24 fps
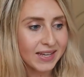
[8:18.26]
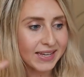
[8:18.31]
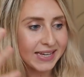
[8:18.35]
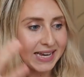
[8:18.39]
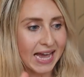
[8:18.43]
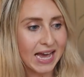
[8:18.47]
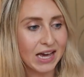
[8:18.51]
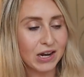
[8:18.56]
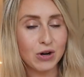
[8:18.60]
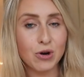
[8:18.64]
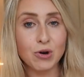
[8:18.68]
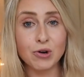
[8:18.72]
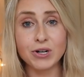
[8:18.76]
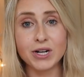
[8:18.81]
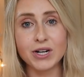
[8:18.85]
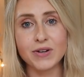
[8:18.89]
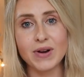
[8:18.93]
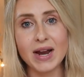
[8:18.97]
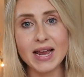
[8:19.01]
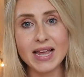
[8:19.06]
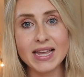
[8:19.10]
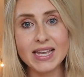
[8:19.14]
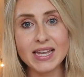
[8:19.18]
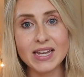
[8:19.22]
category
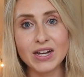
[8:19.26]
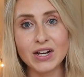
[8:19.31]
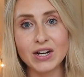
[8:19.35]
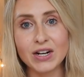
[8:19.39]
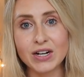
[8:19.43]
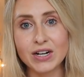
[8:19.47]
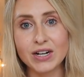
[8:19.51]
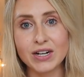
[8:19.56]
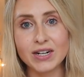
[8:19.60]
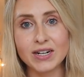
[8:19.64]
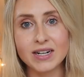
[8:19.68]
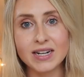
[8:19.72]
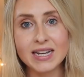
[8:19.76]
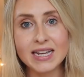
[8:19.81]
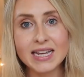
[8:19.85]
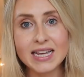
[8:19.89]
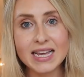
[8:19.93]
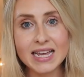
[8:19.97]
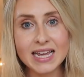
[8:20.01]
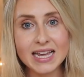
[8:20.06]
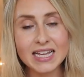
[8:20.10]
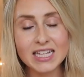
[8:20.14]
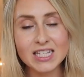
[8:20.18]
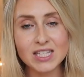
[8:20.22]
right here
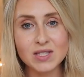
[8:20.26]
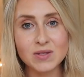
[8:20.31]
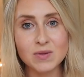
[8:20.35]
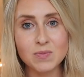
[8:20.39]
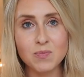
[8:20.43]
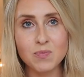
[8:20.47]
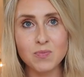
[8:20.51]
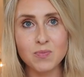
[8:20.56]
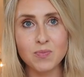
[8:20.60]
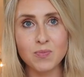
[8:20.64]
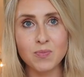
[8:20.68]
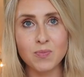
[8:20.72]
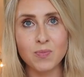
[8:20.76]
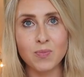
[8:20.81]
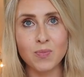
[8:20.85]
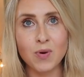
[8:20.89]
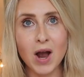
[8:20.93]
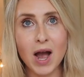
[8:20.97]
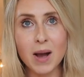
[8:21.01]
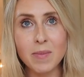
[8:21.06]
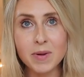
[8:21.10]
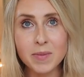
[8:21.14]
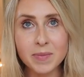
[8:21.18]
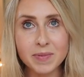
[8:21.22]
is
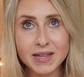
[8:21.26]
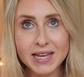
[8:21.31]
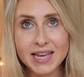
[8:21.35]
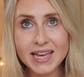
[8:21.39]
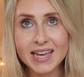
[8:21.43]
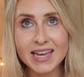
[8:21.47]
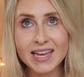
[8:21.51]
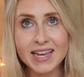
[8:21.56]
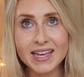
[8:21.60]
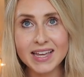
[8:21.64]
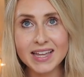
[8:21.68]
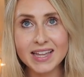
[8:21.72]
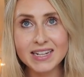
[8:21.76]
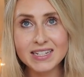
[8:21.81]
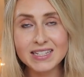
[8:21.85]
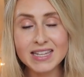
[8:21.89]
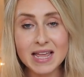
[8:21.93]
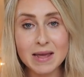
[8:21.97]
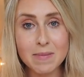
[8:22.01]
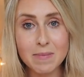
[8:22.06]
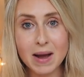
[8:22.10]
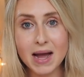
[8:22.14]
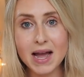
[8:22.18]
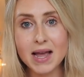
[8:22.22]
probably,
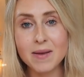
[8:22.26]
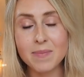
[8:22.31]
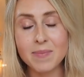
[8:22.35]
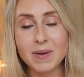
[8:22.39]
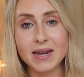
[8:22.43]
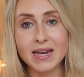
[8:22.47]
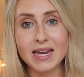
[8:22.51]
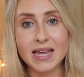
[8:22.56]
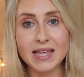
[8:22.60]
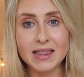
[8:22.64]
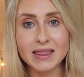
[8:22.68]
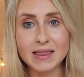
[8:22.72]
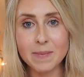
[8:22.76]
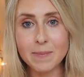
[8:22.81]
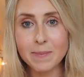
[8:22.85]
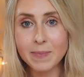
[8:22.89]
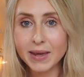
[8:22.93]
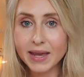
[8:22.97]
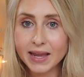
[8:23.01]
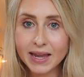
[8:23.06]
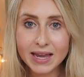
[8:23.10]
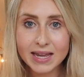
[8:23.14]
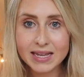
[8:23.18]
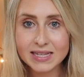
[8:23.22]
in my opinion, the
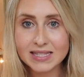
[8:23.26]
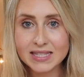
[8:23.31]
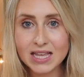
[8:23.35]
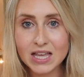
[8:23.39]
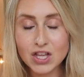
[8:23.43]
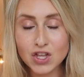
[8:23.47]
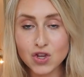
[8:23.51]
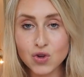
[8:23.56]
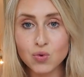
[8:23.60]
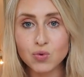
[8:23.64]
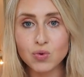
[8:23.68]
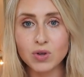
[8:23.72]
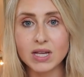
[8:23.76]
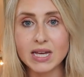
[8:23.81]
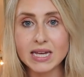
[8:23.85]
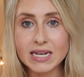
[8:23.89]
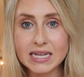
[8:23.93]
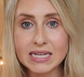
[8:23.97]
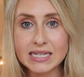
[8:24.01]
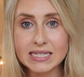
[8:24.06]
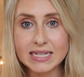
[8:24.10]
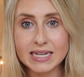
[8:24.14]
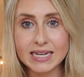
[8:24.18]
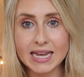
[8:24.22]
biggest that you really
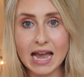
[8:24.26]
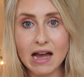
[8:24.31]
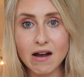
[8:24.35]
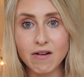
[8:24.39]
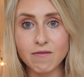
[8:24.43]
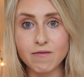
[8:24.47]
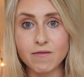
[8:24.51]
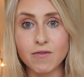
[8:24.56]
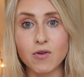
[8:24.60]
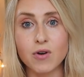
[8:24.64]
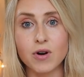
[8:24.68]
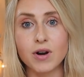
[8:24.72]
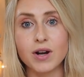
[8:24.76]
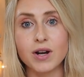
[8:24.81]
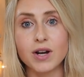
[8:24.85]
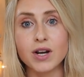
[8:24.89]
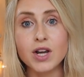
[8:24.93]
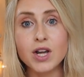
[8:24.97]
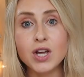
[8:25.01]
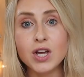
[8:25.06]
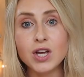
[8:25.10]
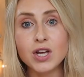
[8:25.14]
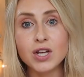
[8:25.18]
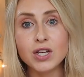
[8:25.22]
need to account for.
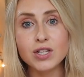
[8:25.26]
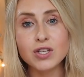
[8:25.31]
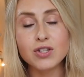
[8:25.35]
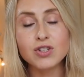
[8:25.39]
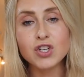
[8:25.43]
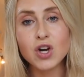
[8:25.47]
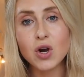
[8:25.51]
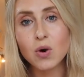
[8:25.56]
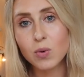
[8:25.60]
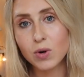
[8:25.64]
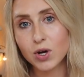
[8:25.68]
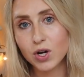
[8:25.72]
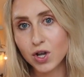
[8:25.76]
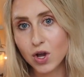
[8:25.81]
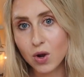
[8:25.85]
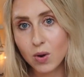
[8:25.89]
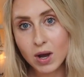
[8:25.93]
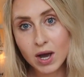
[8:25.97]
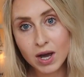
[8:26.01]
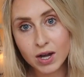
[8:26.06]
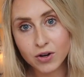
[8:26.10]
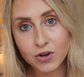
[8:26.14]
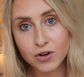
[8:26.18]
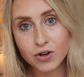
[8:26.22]
You don't wanna go
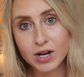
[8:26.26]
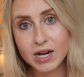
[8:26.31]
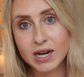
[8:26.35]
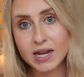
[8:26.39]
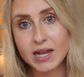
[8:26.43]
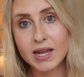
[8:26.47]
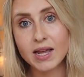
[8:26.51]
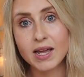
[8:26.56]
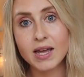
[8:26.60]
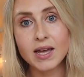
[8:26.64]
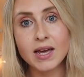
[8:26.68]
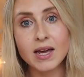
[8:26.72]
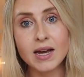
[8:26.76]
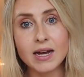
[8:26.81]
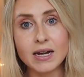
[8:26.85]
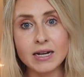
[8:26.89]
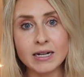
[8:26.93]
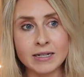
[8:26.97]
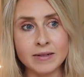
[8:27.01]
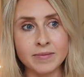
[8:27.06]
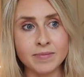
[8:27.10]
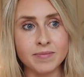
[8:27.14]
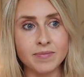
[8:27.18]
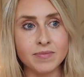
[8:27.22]
hungry.
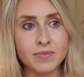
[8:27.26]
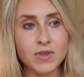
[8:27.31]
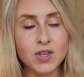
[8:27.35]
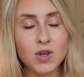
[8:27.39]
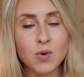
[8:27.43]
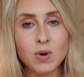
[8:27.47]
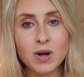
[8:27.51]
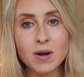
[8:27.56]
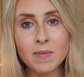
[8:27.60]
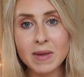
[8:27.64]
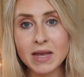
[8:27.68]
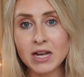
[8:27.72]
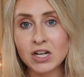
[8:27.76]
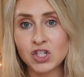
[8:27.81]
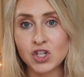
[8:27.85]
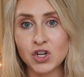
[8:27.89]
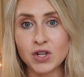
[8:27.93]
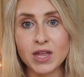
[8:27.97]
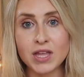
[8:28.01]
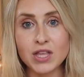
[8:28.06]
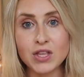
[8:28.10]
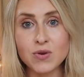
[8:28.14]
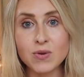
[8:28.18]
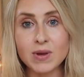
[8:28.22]
Um, you want to make
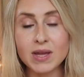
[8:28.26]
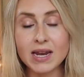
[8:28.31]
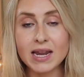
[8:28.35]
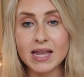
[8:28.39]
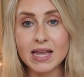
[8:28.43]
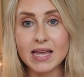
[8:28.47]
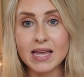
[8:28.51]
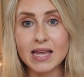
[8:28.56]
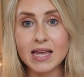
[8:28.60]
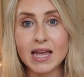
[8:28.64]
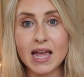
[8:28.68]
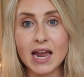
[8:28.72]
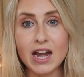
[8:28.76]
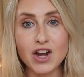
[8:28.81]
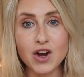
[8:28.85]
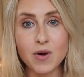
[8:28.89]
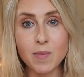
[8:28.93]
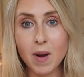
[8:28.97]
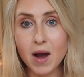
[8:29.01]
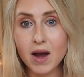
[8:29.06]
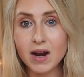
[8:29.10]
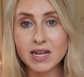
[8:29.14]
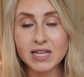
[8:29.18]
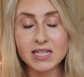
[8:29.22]
sure that you can eat and your
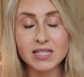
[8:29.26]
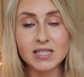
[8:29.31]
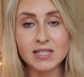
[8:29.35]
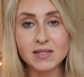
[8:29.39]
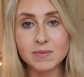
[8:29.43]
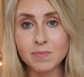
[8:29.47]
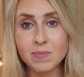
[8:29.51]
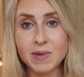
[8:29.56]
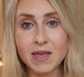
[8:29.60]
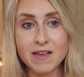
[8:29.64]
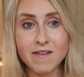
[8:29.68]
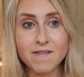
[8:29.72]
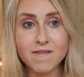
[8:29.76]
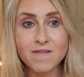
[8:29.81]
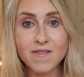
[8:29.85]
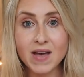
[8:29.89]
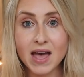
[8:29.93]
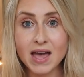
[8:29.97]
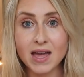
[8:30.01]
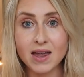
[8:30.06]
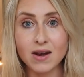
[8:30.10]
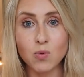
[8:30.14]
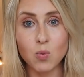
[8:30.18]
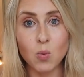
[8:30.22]
body's being
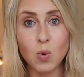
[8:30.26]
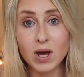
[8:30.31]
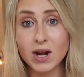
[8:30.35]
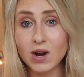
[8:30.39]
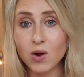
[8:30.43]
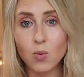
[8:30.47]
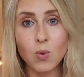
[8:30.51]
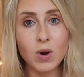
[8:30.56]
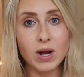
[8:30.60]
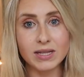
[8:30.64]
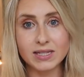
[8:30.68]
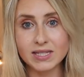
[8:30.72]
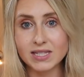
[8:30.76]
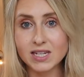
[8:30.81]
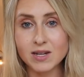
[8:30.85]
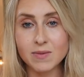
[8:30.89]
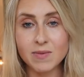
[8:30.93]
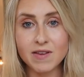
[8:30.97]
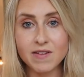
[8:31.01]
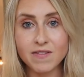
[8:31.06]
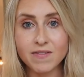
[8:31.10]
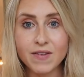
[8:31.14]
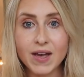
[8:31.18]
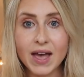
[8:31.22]
fed what it wants to
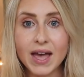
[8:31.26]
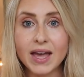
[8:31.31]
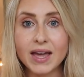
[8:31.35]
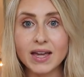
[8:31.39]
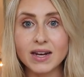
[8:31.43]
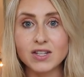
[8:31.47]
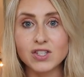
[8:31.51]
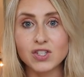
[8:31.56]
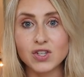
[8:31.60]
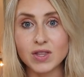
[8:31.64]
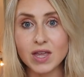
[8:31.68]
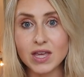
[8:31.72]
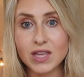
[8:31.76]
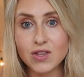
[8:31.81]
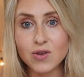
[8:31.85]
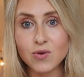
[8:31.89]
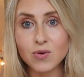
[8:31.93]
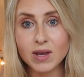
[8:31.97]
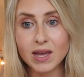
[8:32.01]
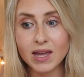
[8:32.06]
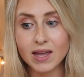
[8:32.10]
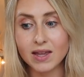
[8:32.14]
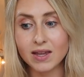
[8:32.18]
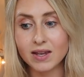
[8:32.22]
be fed so that you
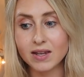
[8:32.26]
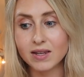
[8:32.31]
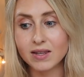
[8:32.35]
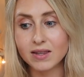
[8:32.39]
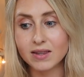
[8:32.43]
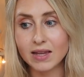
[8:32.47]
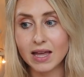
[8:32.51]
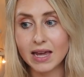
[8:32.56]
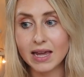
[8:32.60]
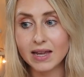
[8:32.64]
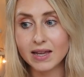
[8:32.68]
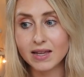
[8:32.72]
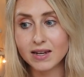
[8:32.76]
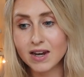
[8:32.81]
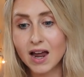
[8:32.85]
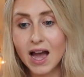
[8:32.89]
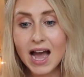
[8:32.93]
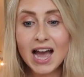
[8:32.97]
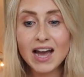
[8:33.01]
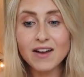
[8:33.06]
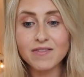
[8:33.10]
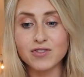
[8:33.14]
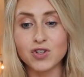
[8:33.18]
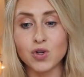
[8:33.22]
can like
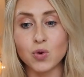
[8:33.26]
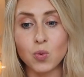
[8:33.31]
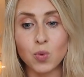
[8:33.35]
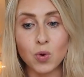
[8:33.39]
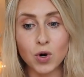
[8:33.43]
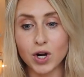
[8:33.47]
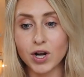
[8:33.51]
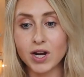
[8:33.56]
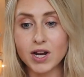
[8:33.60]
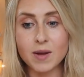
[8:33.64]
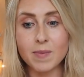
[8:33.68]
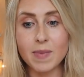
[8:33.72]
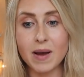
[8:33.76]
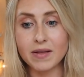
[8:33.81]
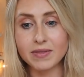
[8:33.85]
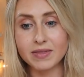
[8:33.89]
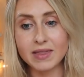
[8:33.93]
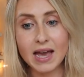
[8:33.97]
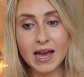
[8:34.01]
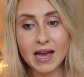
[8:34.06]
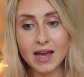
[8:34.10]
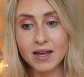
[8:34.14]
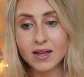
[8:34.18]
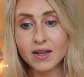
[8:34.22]
not have to worry about
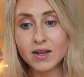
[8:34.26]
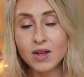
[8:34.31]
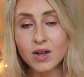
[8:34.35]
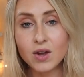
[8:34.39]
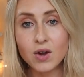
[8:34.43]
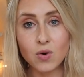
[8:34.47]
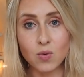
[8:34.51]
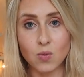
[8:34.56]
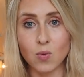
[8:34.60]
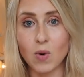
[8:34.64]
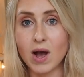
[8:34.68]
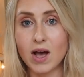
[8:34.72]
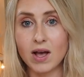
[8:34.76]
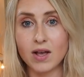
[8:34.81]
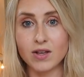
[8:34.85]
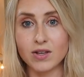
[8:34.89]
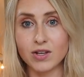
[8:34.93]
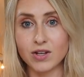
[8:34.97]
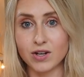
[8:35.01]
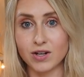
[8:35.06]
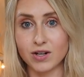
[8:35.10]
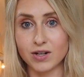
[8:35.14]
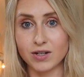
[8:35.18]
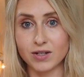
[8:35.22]
that while
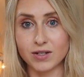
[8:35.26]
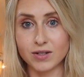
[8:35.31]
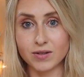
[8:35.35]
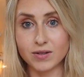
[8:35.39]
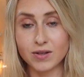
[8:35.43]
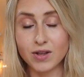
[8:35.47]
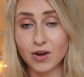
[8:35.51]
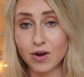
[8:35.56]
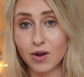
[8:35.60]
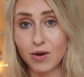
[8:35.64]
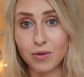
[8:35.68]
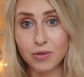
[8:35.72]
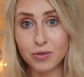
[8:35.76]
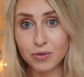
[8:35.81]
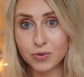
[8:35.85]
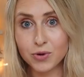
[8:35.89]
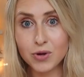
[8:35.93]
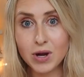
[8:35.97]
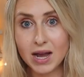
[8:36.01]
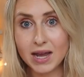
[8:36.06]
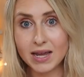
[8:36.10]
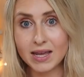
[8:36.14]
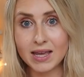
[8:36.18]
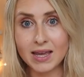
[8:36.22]
you're, you know,
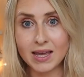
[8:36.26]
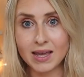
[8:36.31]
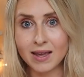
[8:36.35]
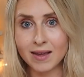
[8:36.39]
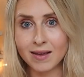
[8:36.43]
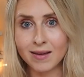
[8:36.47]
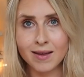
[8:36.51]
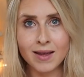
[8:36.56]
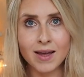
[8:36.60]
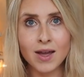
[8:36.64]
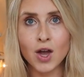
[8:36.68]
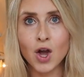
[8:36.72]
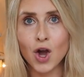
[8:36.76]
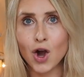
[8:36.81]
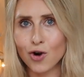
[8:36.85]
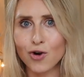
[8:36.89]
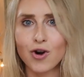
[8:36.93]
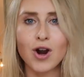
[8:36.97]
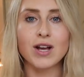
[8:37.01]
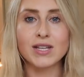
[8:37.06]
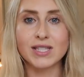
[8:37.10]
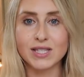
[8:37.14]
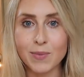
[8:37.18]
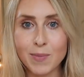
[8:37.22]
through hiking
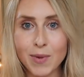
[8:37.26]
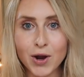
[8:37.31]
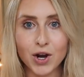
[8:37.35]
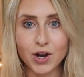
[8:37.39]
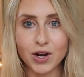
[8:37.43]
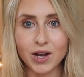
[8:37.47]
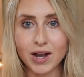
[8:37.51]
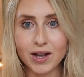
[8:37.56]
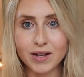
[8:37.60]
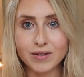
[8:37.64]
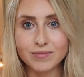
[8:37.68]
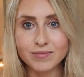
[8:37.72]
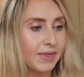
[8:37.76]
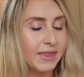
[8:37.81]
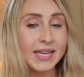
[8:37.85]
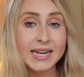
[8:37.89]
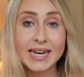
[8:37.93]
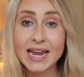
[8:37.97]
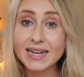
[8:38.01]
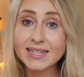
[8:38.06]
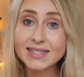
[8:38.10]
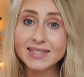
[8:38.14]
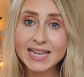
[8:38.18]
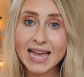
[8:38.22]
across America. The
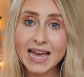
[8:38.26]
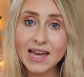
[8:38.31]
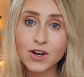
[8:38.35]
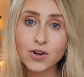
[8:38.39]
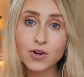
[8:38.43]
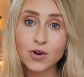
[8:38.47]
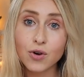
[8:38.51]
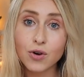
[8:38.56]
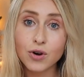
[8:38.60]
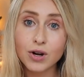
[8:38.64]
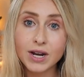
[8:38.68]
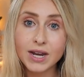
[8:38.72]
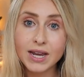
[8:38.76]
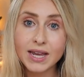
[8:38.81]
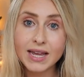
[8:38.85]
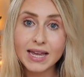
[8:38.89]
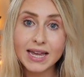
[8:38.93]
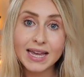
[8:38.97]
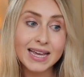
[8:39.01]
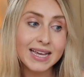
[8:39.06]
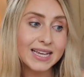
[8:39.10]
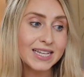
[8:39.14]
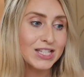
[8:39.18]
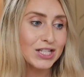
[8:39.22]
next category
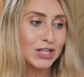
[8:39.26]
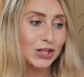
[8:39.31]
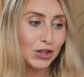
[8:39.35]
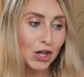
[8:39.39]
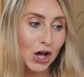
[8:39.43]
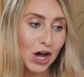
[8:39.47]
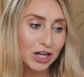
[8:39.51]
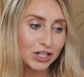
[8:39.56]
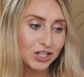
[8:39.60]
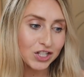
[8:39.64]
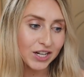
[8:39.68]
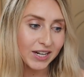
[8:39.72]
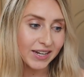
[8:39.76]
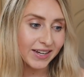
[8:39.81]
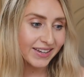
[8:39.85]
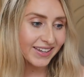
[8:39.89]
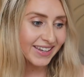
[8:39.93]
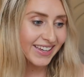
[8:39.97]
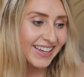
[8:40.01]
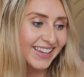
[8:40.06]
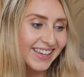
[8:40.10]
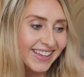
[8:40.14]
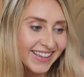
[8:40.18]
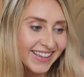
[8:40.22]
is lodging.